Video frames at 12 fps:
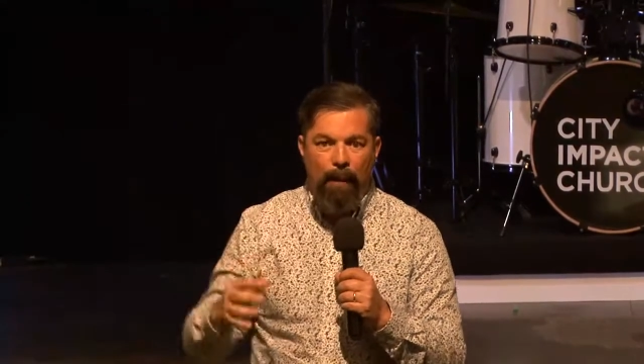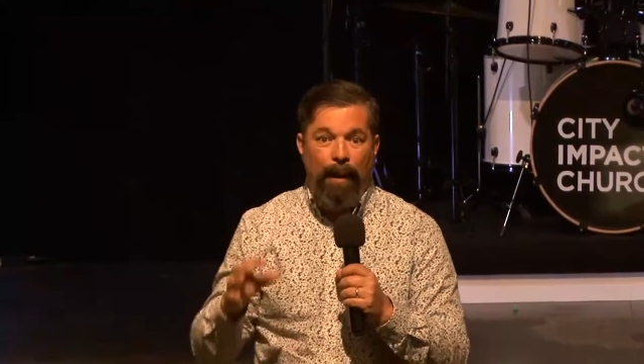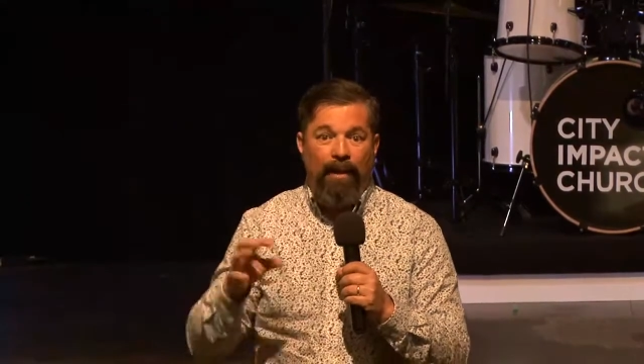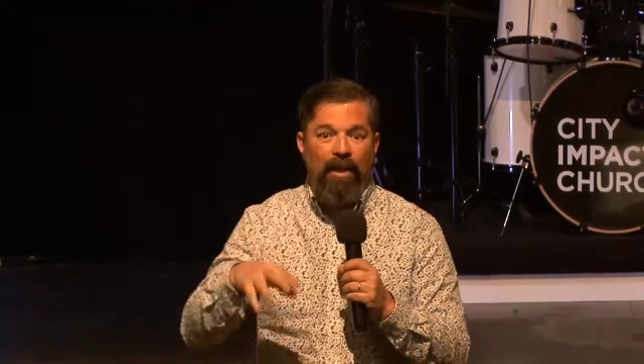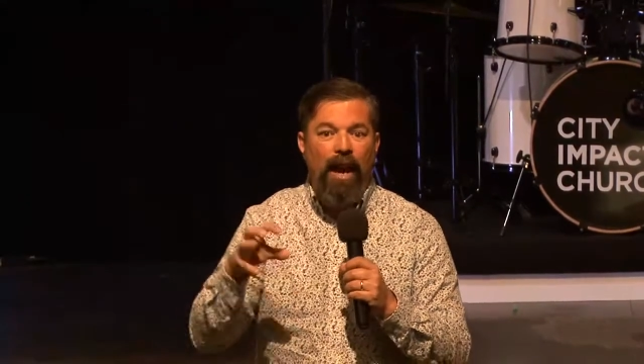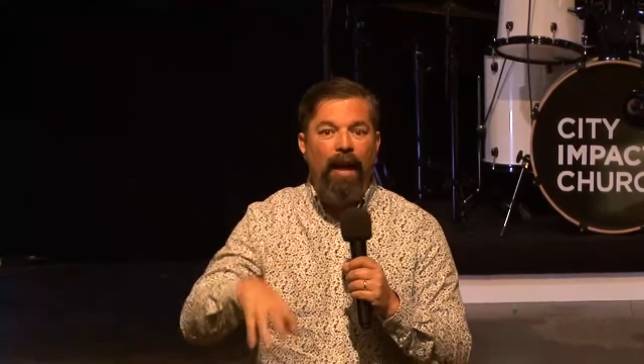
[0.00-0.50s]

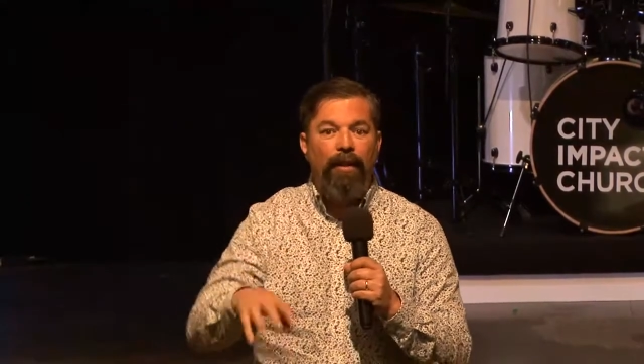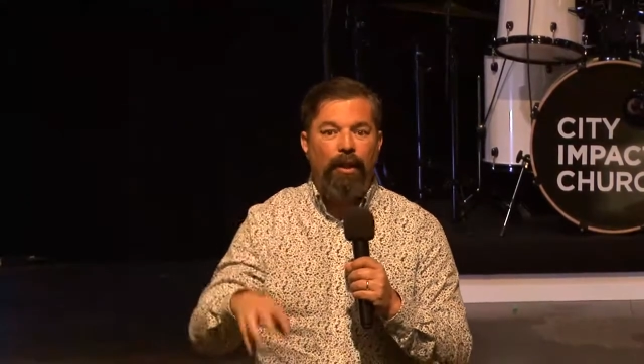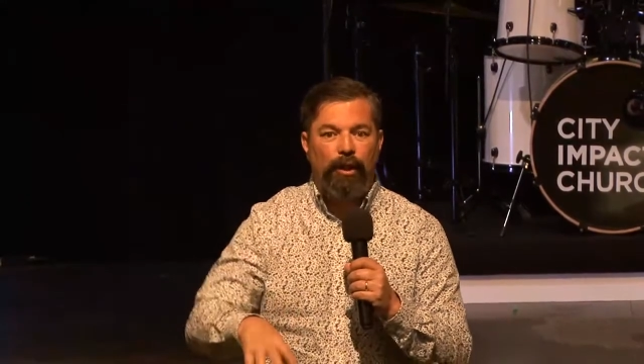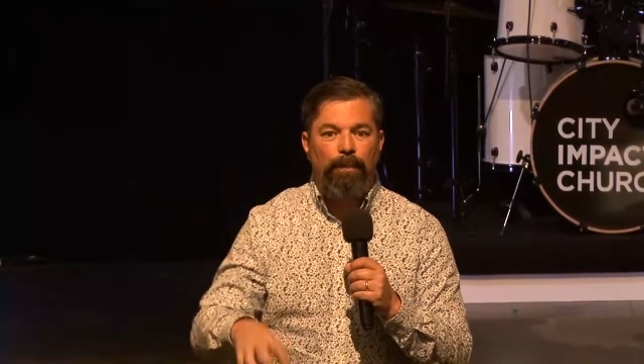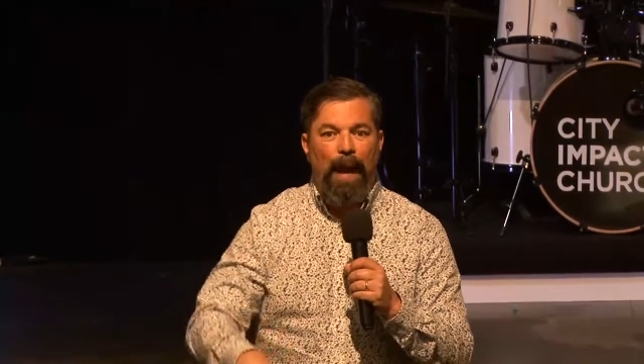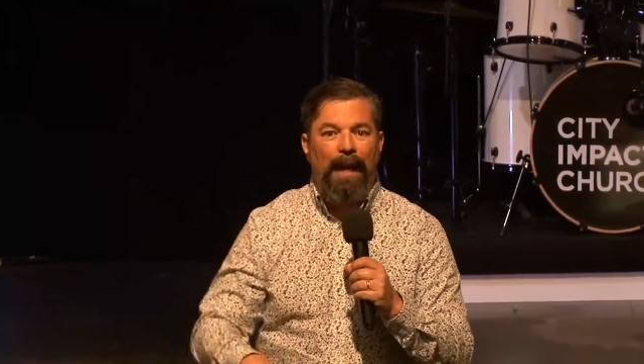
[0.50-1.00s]
But the other
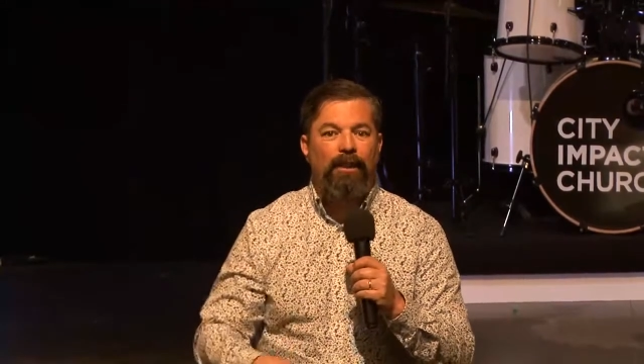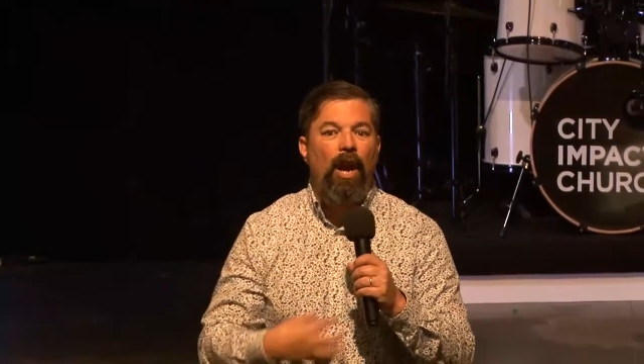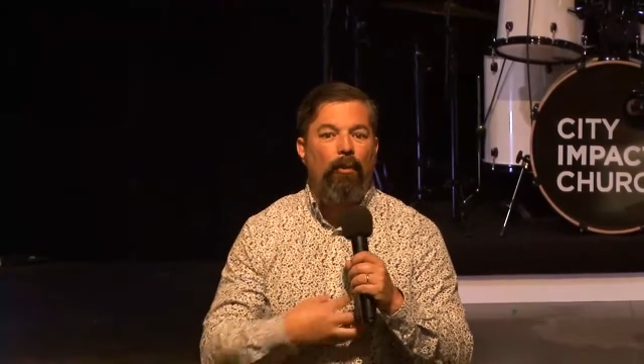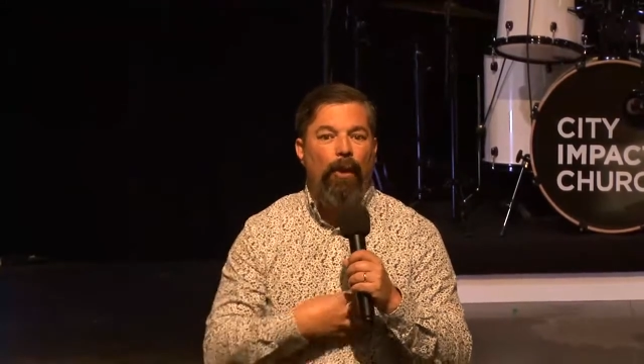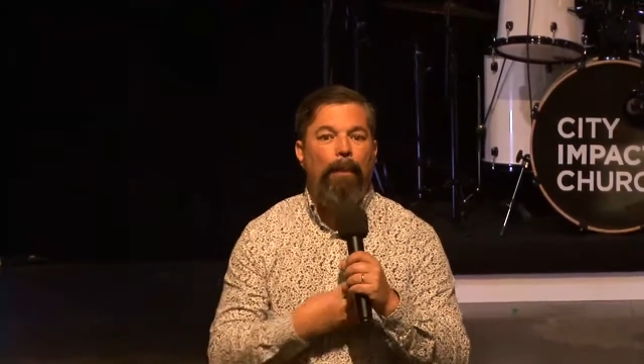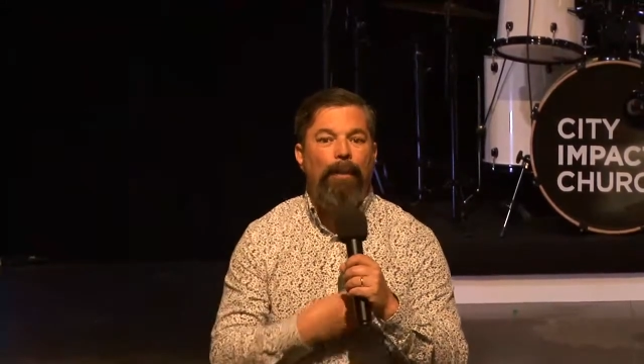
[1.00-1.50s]
spikes
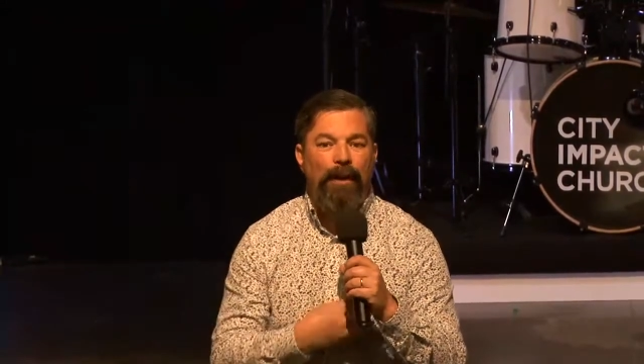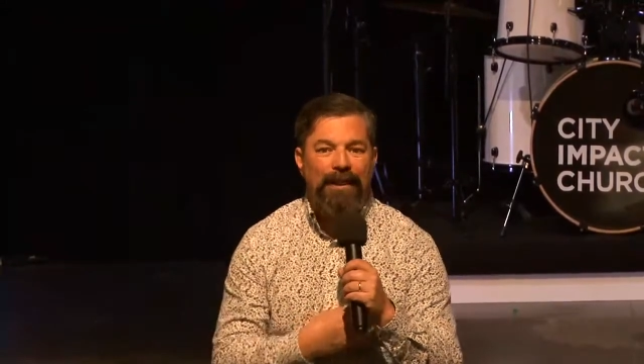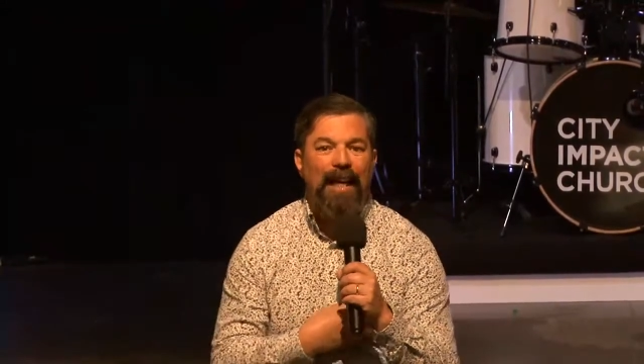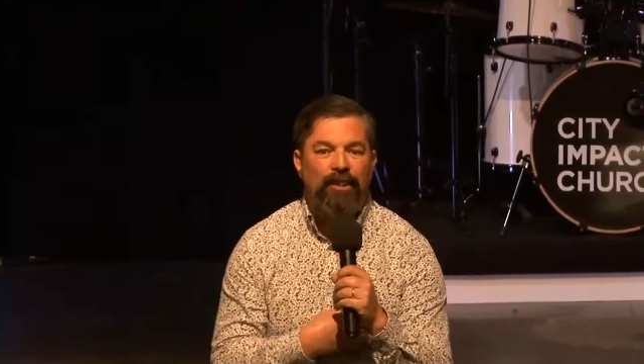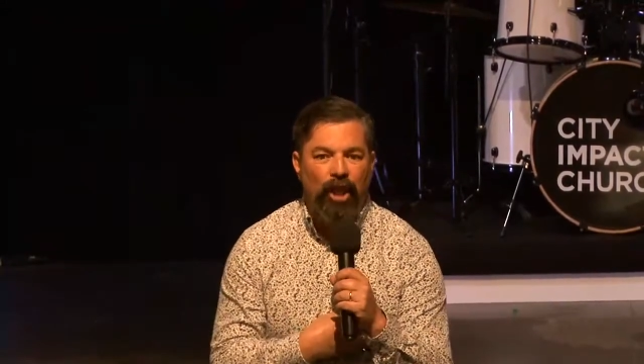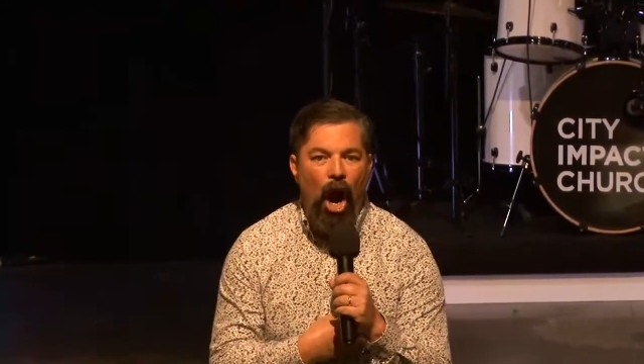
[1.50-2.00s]

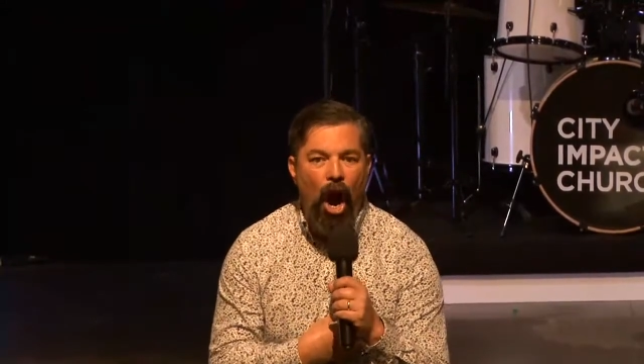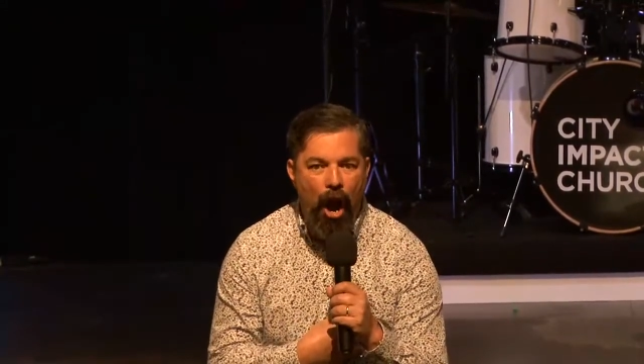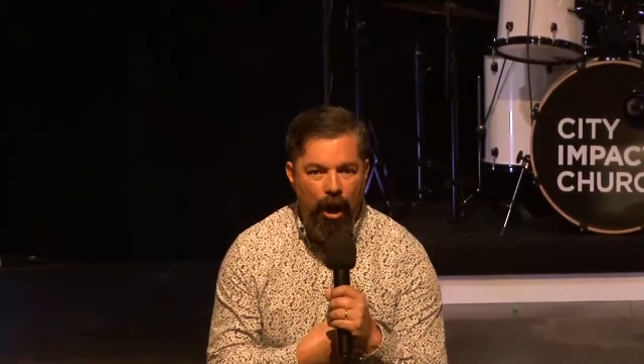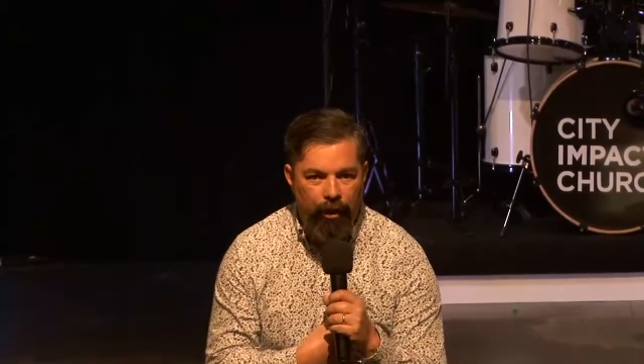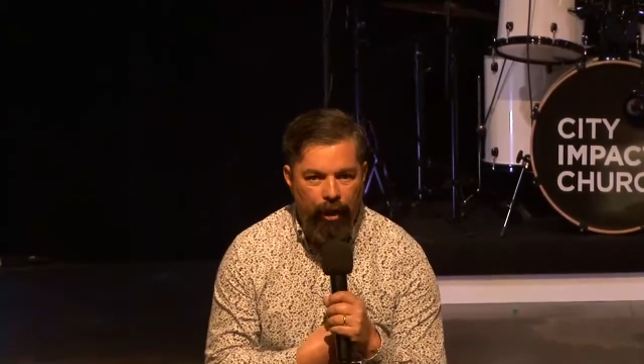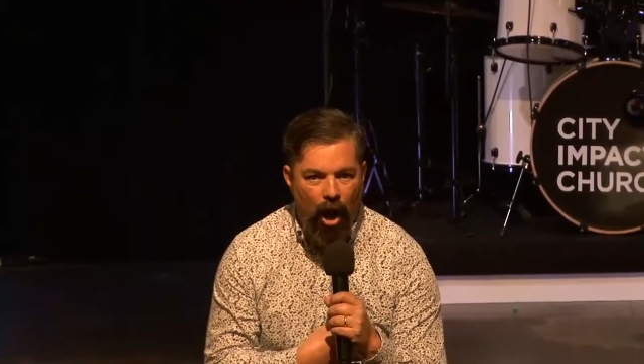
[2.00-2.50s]
represents
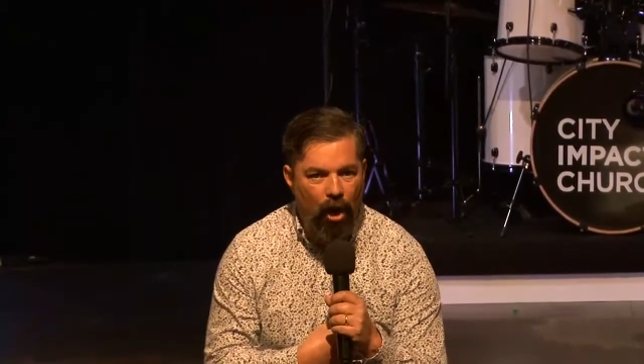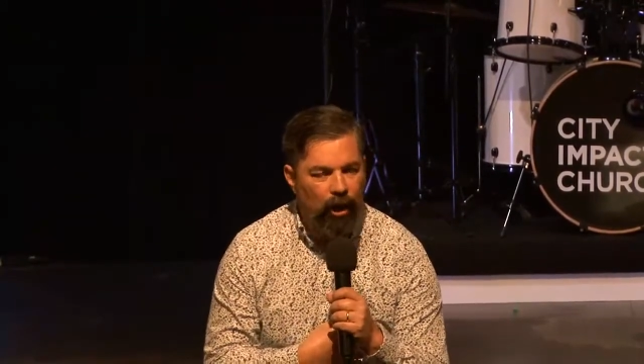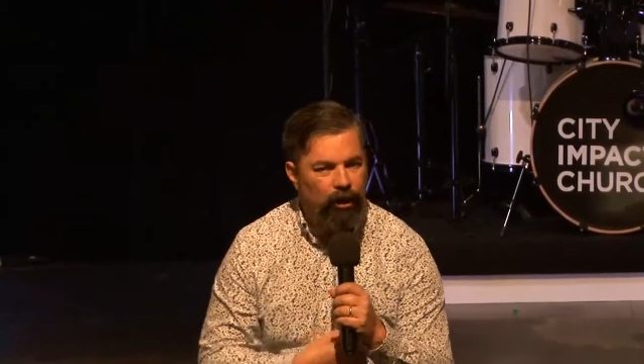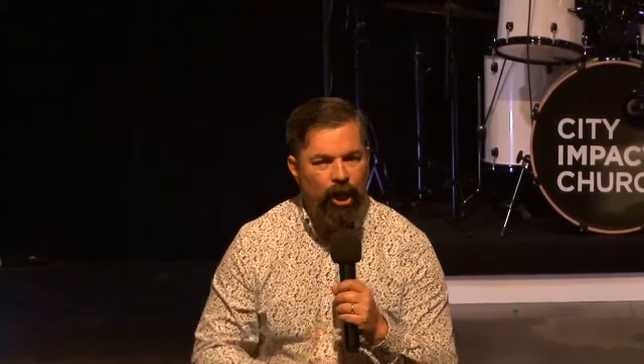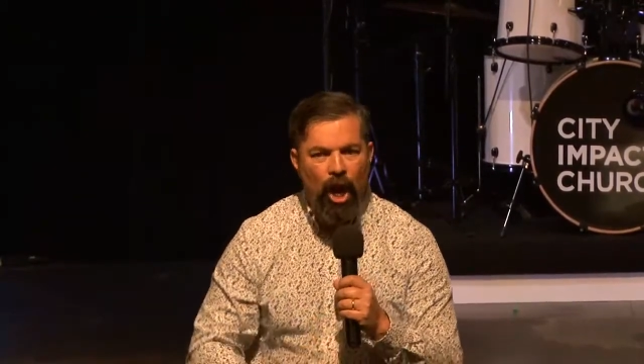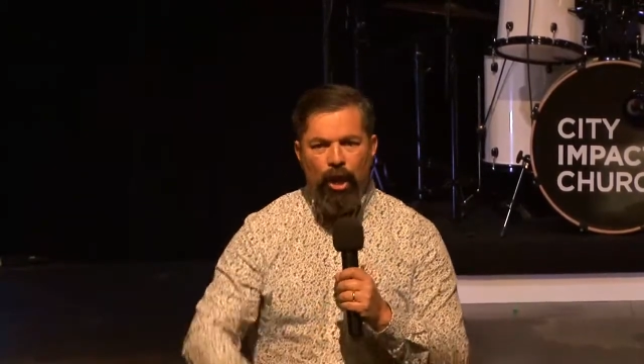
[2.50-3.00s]
heart
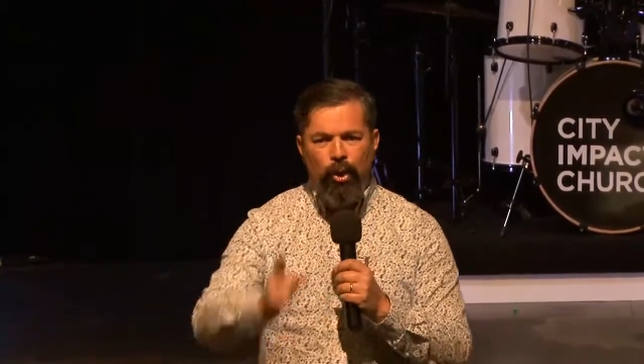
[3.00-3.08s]
knowledge.